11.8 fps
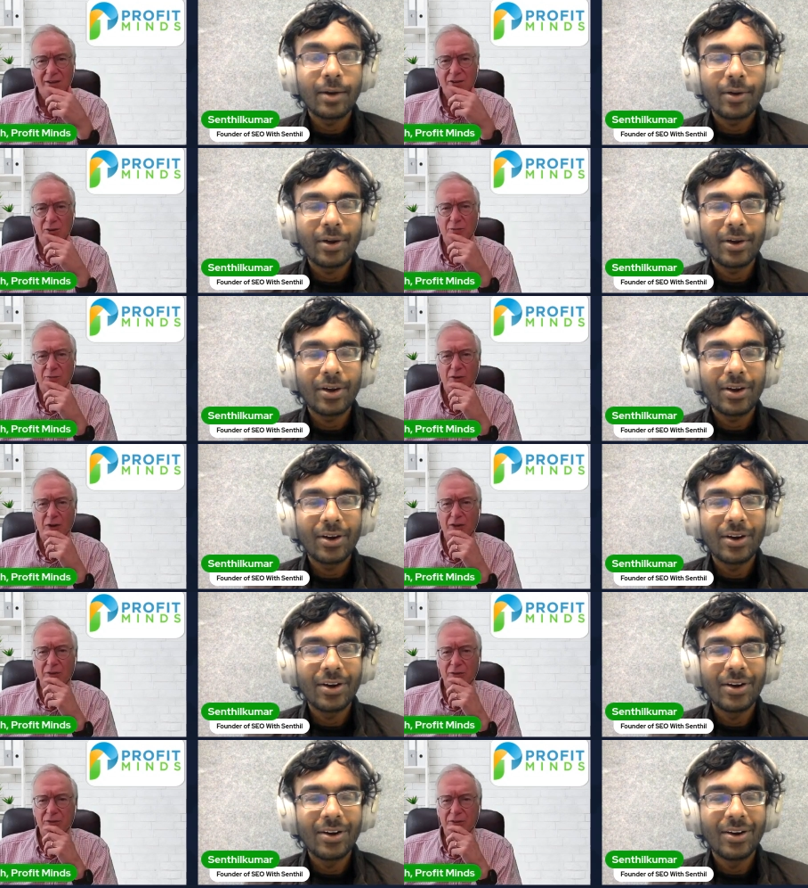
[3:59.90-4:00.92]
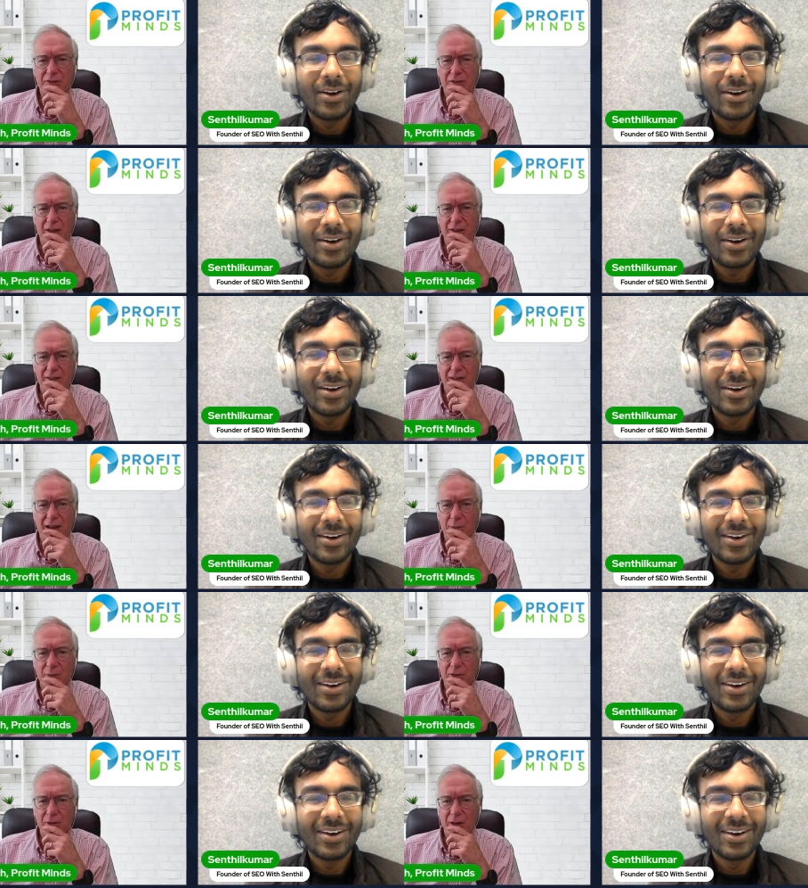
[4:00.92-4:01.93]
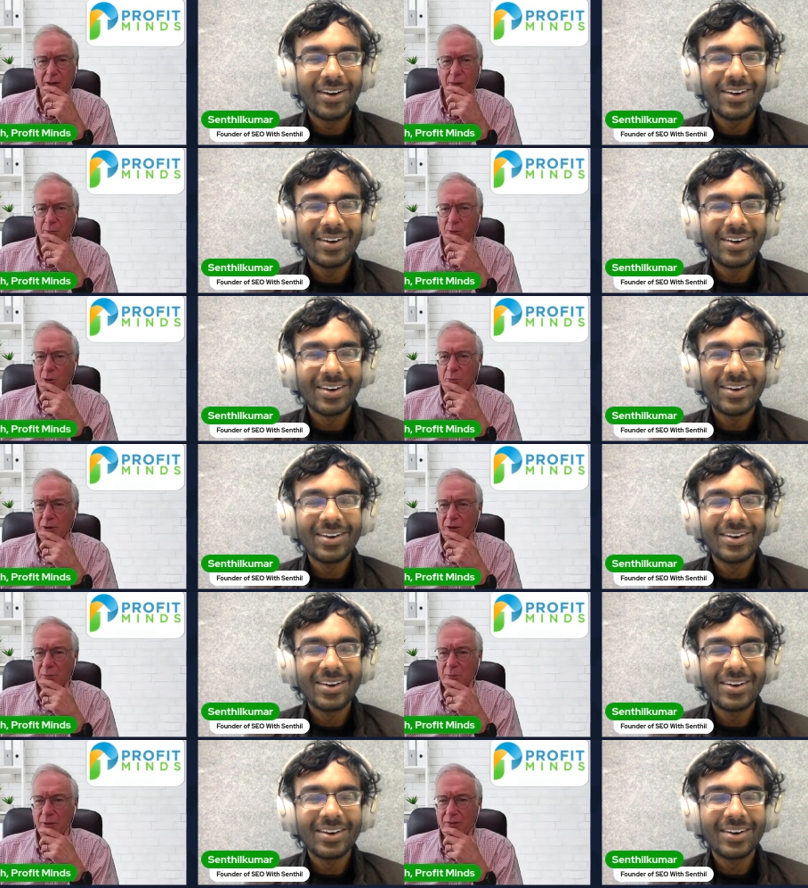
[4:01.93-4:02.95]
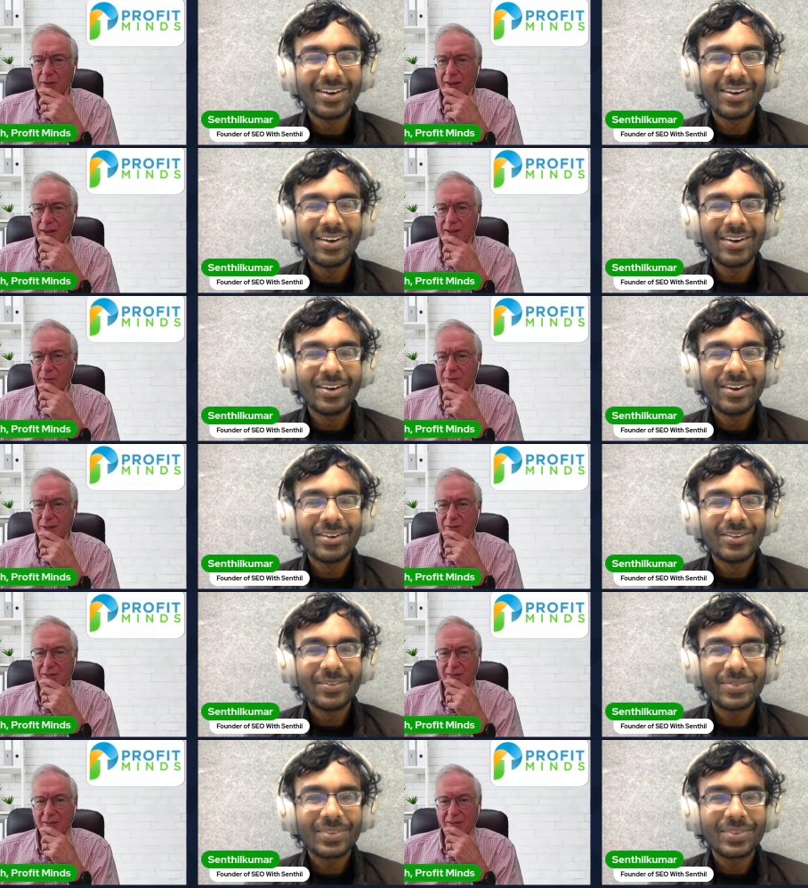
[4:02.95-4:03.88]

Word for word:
Speaker 1: your father decide that that was an appropriate birthday gift? That's